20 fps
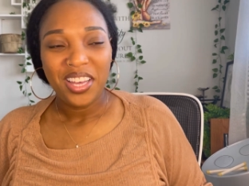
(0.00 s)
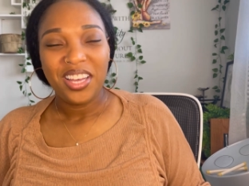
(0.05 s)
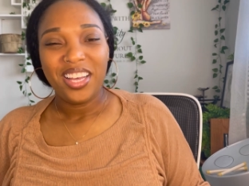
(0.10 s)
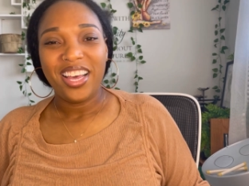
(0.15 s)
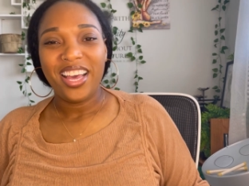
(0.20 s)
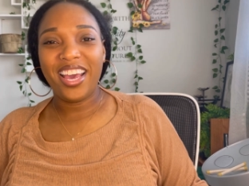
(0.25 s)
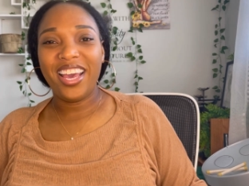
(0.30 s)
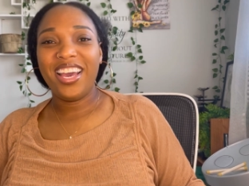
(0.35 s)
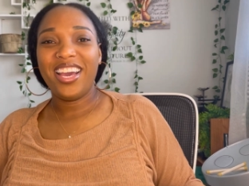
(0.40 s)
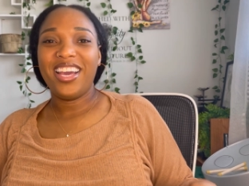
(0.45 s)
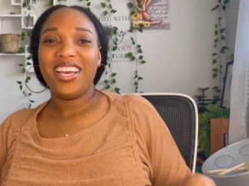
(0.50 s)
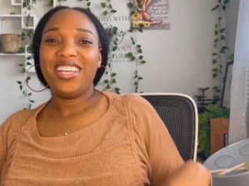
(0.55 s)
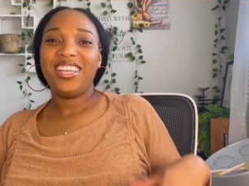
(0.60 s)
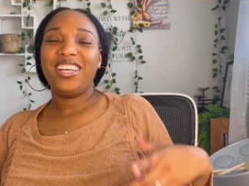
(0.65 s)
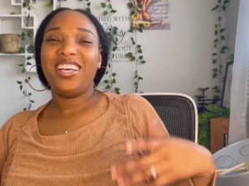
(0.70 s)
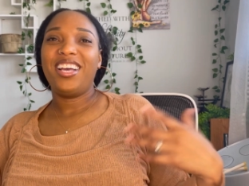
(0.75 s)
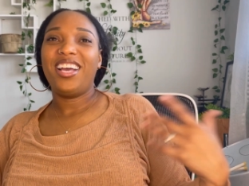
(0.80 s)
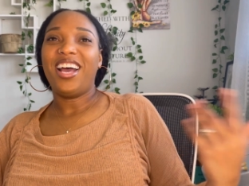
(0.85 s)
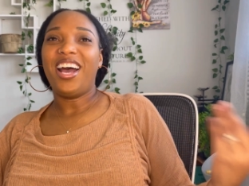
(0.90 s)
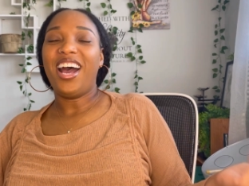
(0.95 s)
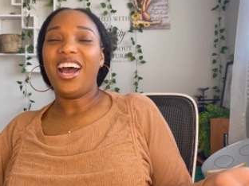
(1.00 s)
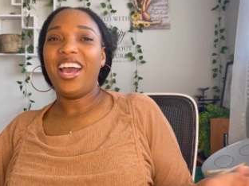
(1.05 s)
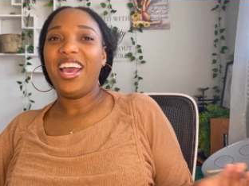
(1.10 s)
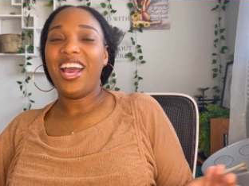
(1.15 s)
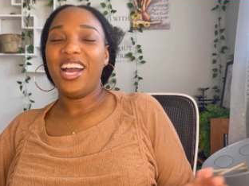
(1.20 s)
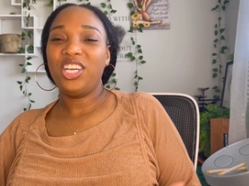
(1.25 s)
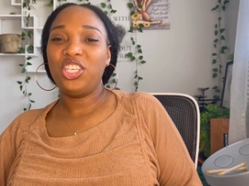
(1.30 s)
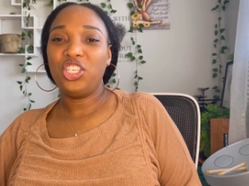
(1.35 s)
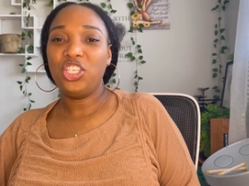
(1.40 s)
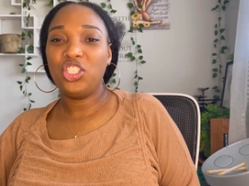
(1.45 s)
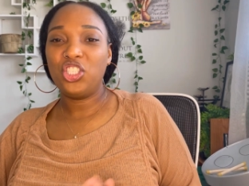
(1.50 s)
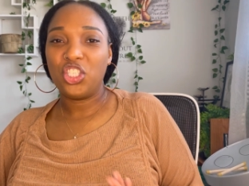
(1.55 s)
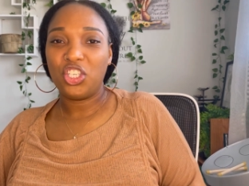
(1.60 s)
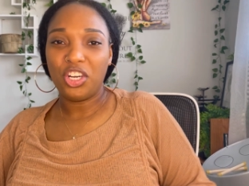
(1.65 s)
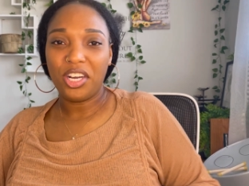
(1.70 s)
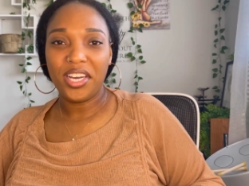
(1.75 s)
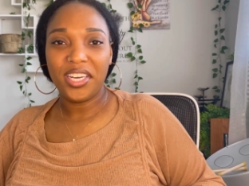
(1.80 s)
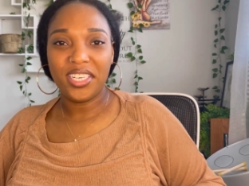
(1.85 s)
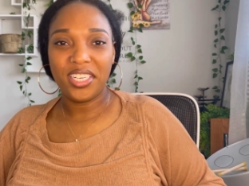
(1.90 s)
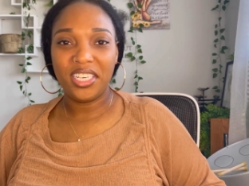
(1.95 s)
And I actually
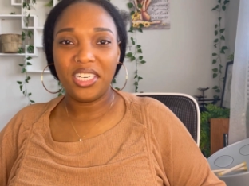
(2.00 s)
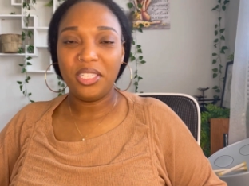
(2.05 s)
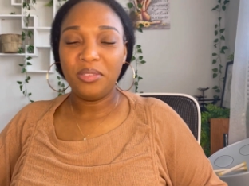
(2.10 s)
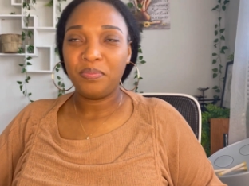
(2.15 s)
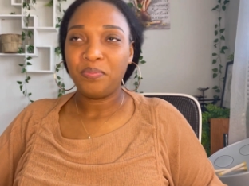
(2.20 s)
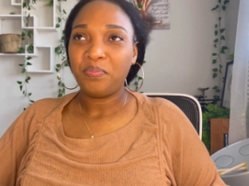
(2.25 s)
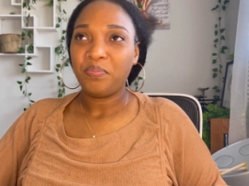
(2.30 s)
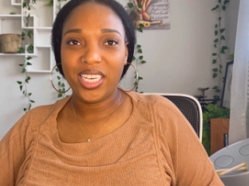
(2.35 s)
tried it,